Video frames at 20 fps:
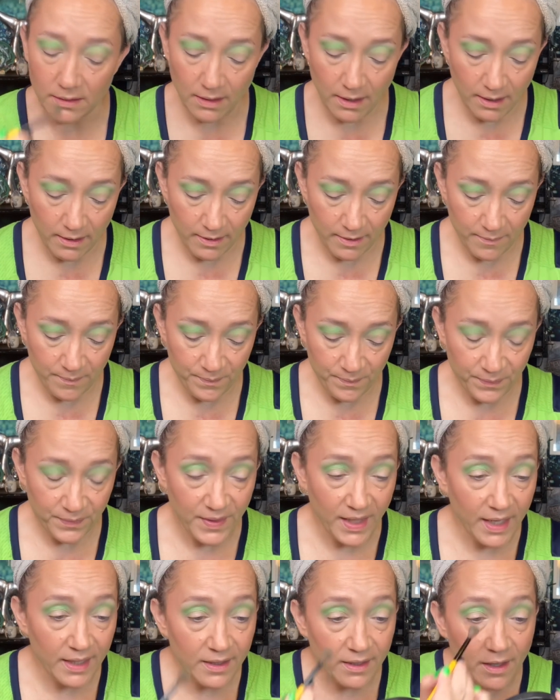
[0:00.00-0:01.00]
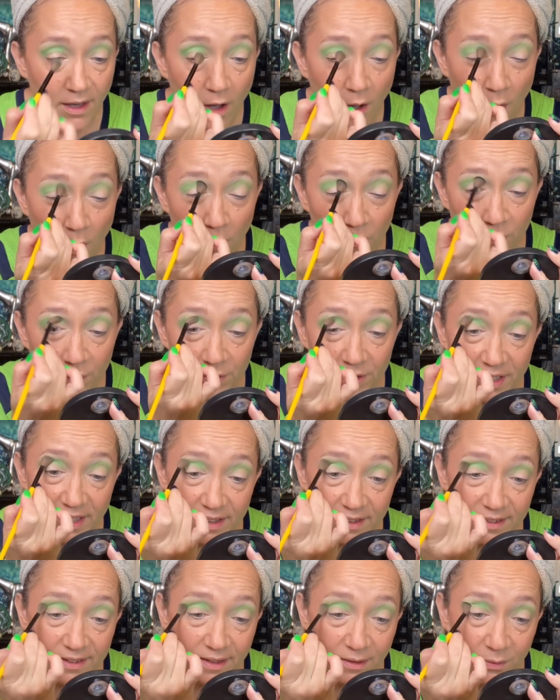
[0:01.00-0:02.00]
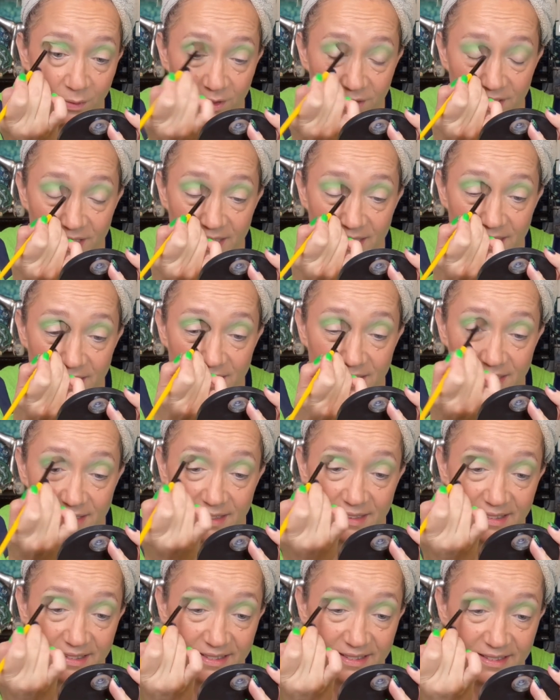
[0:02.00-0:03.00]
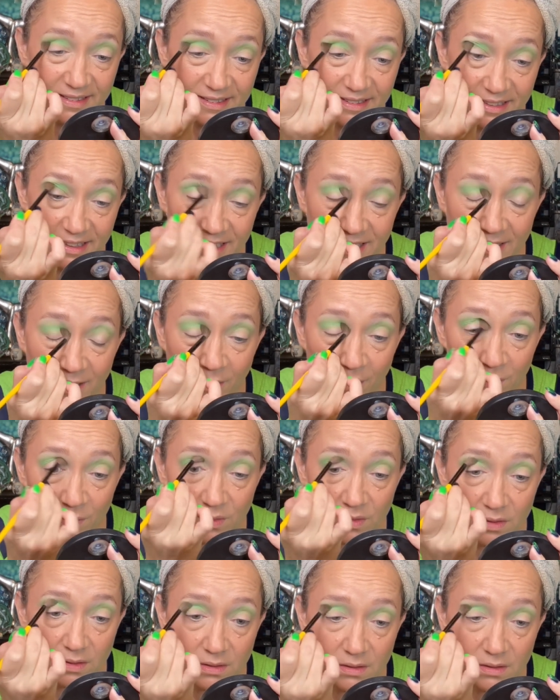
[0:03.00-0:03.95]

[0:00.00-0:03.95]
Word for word: um, and uh, hopefully there really is, you know,